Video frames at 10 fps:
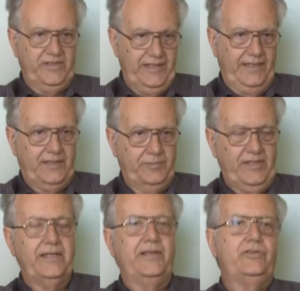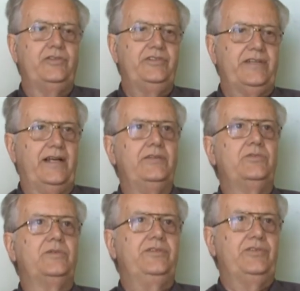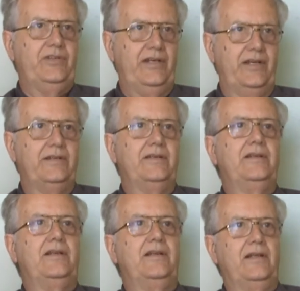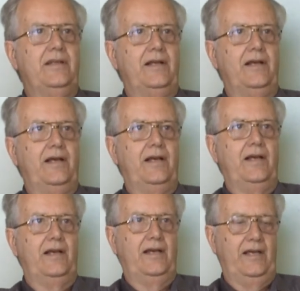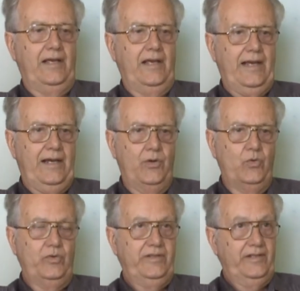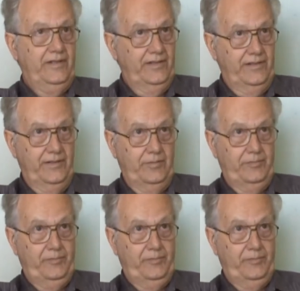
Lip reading: direct application is trying to understand how the